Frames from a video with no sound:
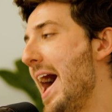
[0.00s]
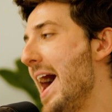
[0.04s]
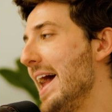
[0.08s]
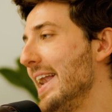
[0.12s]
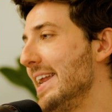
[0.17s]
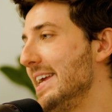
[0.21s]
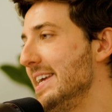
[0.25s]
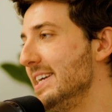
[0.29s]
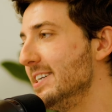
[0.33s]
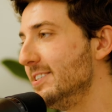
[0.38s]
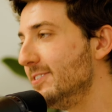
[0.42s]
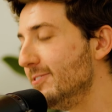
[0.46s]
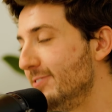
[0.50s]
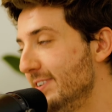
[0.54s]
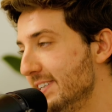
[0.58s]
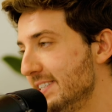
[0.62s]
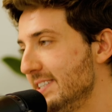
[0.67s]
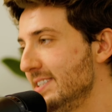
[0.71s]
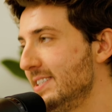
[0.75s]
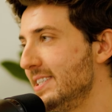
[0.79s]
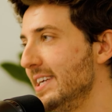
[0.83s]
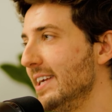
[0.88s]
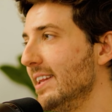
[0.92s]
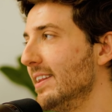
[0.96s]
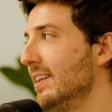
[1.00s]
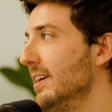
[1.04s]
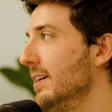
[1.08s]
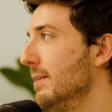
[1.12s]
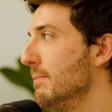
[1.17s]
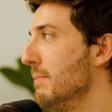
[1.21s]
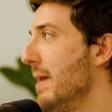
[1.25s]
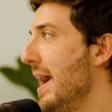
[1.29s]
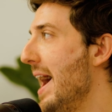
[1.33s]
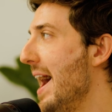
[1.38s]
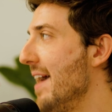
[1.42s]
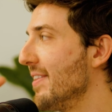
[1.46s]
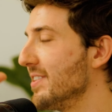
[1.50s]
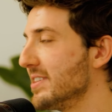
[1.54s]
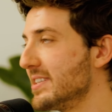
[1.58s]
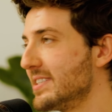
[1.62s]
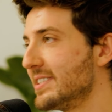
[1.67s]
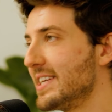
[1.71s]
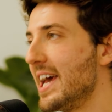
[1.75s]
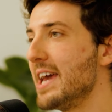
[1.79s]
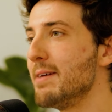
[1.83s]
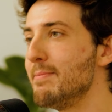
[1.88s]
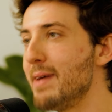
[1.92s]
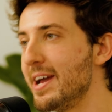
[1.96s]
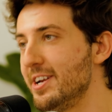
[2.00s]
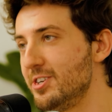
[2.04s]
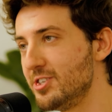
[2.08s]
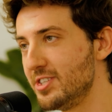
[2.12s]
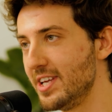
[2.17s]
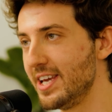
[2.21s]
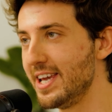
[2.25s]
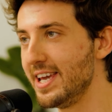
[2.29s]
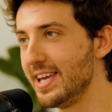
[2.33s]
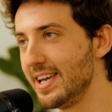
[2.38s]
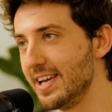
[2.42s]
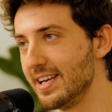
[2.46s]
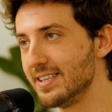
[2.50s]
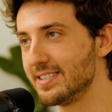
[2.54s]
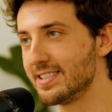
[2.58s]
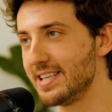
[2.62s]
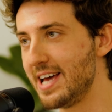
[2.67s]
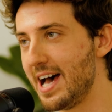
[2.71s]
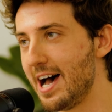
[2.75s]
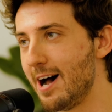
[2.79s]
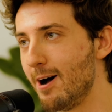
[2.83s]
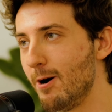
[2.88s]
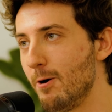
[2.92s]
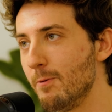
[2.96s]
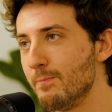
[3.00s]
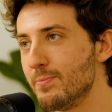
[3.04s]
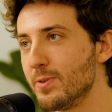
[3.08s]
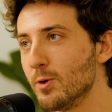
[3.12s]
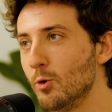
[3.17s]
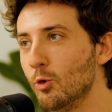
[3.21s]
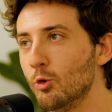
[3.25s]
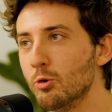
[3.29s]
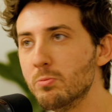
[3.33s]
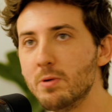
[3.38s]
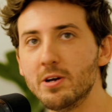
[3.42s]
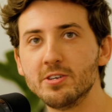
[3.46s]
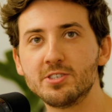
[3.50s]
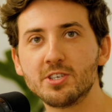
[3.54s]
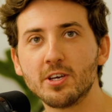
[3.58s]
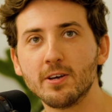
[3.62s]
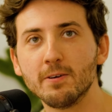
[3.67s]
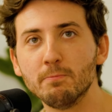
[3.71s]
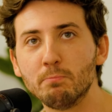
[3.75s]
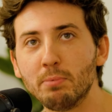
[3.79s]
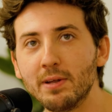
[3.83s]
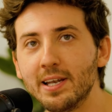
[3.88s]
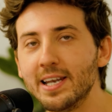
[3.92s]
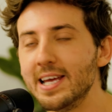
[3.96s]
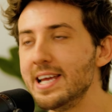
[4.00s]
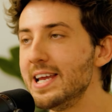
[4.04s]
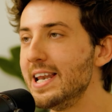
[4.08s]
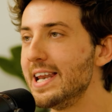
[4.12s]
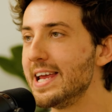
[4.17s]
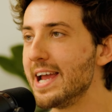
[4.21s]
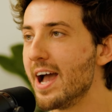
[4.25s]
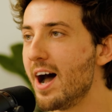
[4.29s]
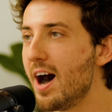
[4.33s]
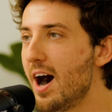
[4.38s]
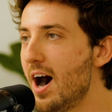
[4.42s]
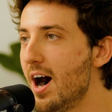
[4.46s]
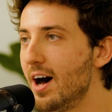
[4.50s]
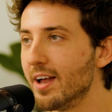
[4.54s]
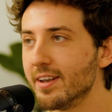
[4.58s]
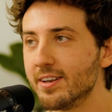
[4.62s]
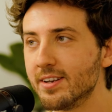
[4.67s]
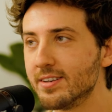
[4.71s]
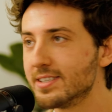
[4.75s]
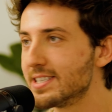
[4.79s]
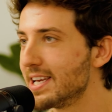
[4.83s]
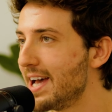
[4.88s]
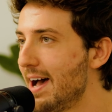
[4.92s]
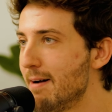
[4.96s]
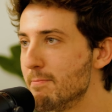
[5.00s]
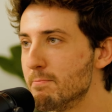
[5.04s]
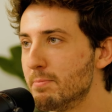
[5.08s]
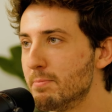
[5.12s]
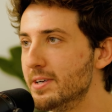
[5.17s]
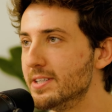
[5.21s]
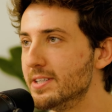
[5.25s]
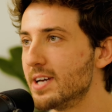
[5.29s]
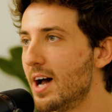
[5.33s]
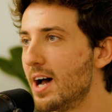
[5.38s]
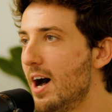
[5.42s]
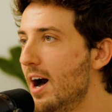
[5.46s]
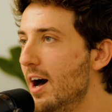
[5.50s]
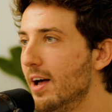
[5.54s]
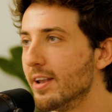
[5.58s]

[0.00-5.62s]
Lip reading: And he is visiting them at the same age that he is now, almost completely untampered,